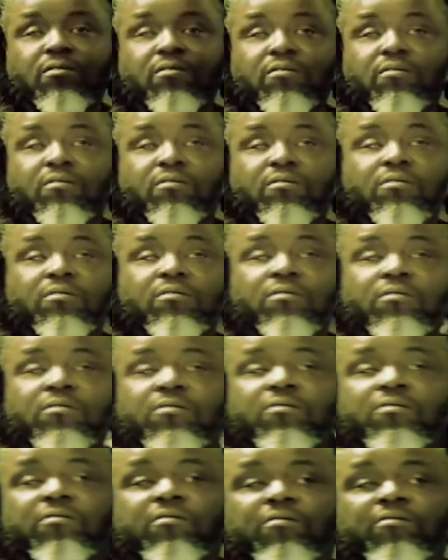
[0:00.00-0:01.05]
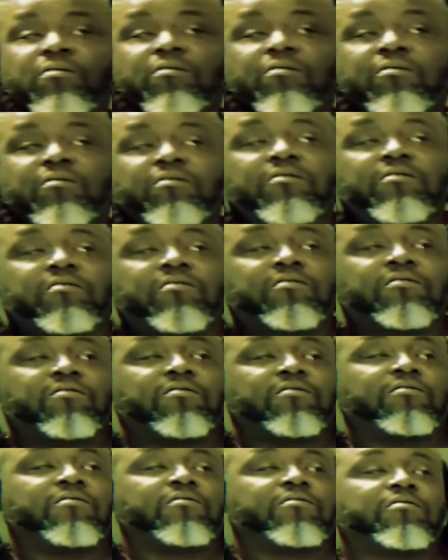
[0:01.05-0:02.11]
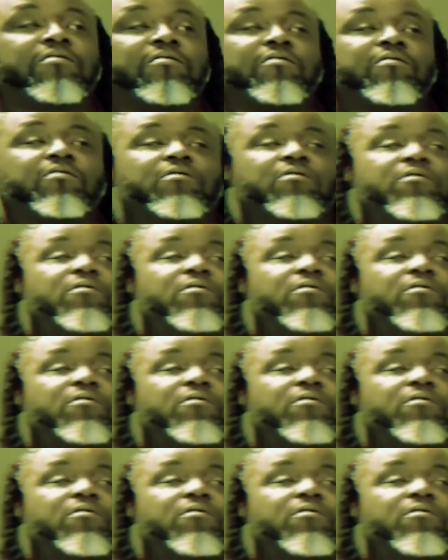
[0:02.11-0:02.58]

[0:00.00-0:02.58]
The person shown says nothing.